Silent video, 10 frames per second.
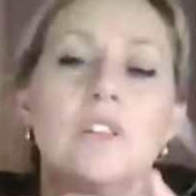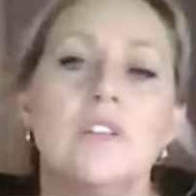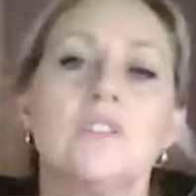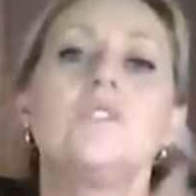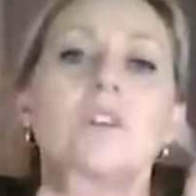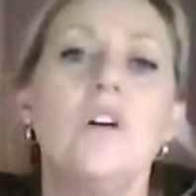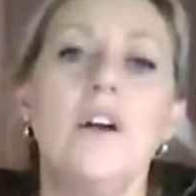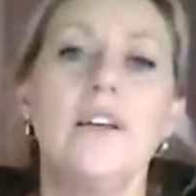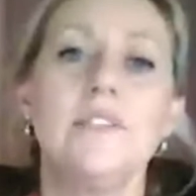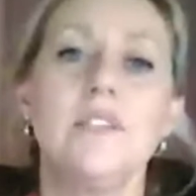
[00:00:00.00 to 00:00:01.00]
The
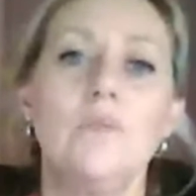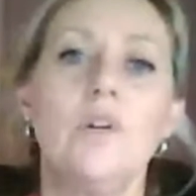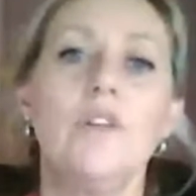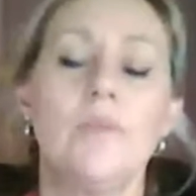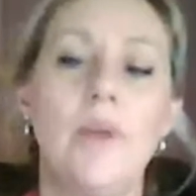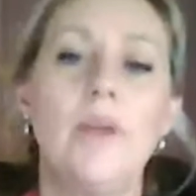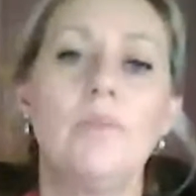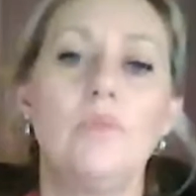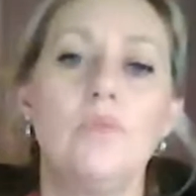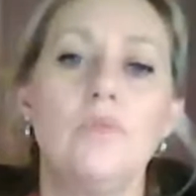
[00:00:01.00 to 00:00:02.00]
signs are what the
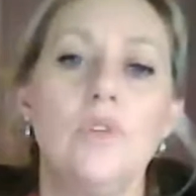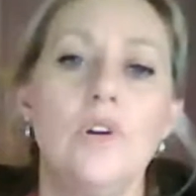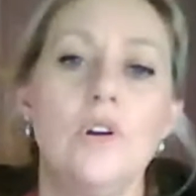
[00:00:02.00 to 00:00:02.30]
people